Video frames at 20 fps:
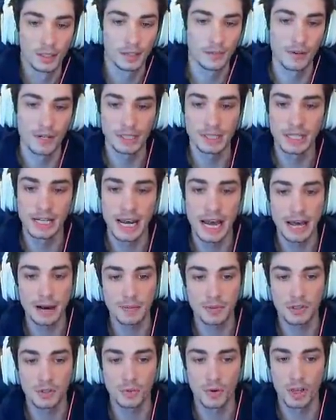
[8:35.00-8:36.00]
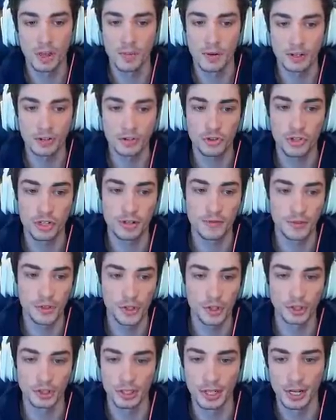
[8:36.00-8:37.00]
Davante Adams is one of the best
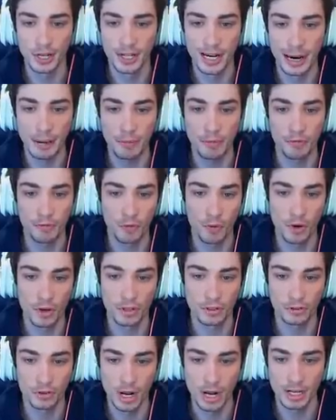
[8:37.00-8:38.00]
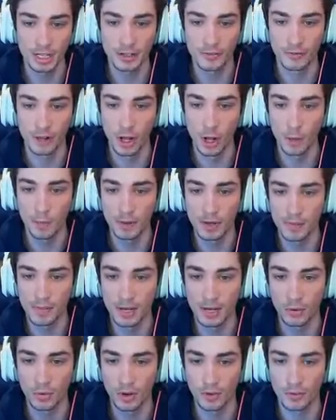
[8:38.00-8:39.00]
receivers in the league. Cameron Ford trying to develop into
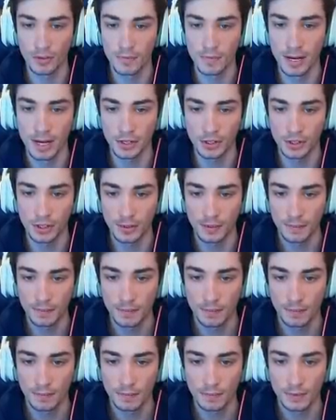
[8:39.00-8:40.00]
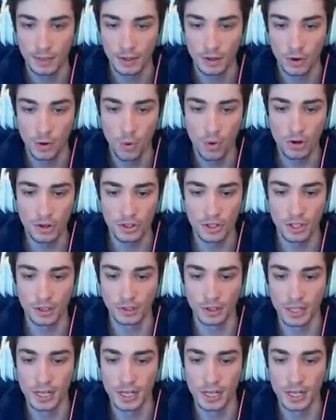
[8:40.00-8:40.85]
being one of the best corners in the